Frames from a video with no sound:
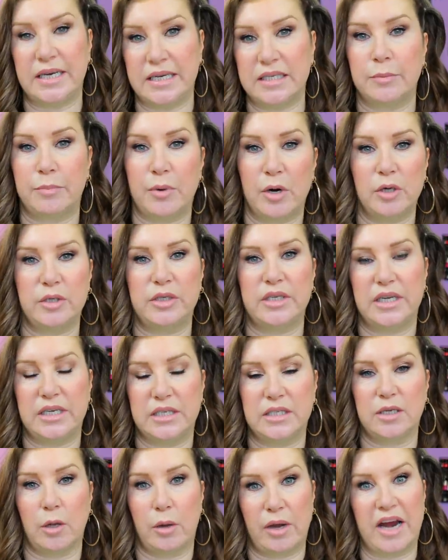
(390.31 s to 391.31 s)
is a
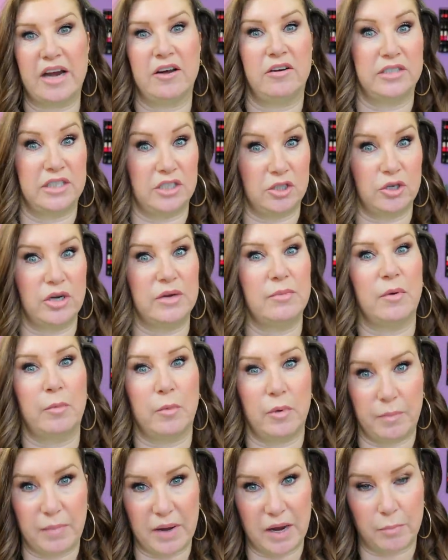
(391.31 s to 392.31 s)
protein so a keratin treatment
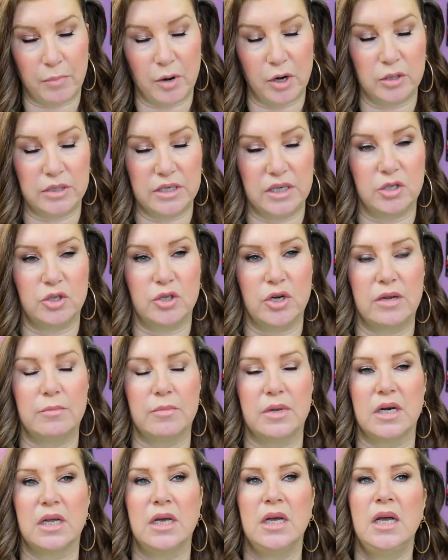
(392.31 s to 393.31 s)
would be a protein
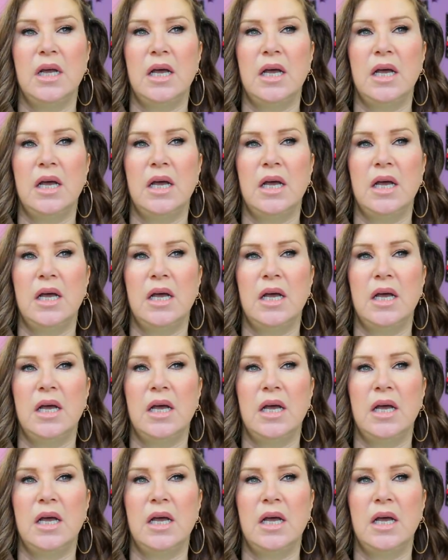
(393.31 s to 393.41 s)
treatment